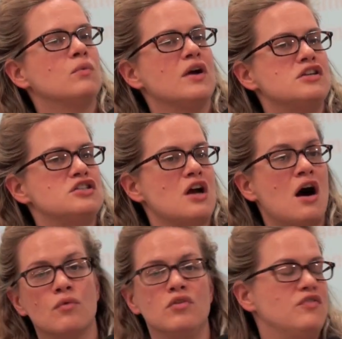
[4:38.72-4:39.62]
which
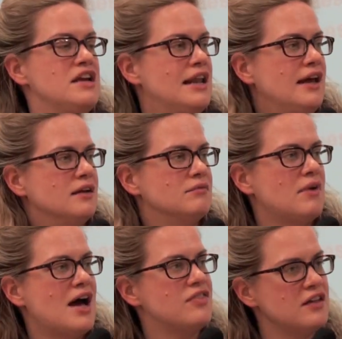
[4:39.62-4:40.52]
are revealing,
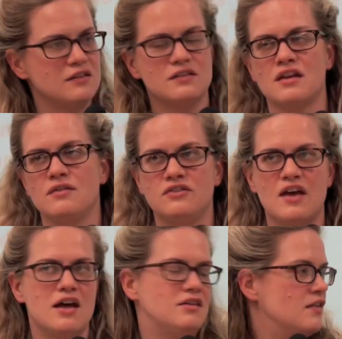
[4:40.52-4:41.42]
and things that they've
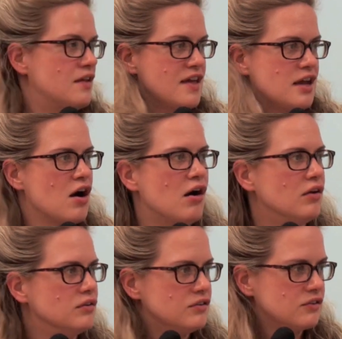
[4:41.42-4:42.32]
said and that they
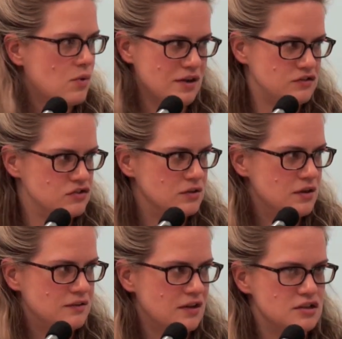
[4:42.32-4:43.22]
can't question,
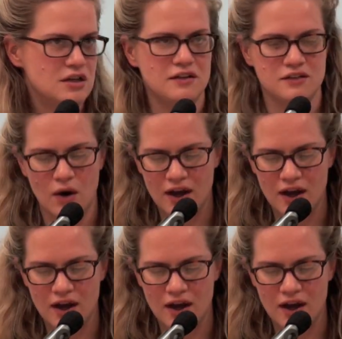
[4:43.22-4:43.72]
essentially. So